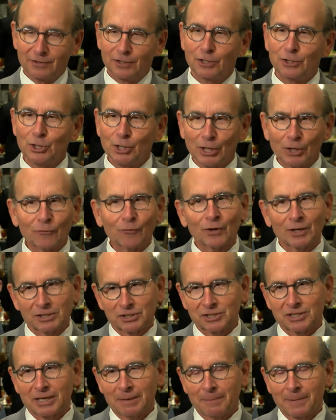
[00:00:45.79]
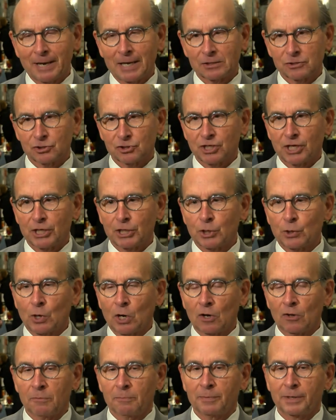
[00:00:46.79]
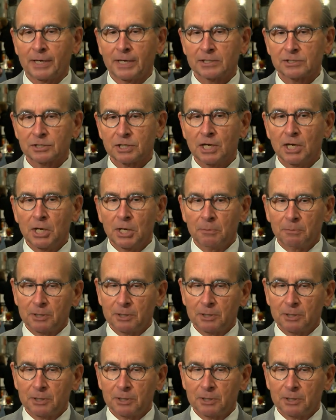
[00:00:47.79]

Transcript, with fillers: then you can really step out and say you are the best.